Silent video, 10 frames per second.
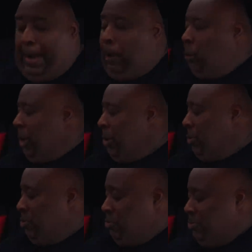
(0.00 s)

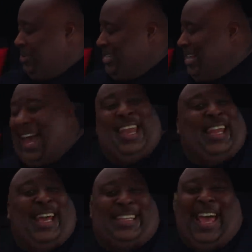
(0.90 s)
Whoa, I
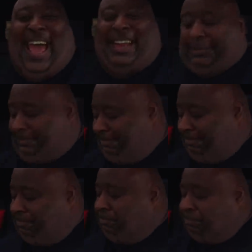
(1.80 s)
like that.
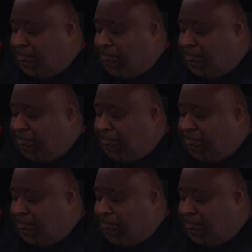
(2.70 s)
Mm-hmm.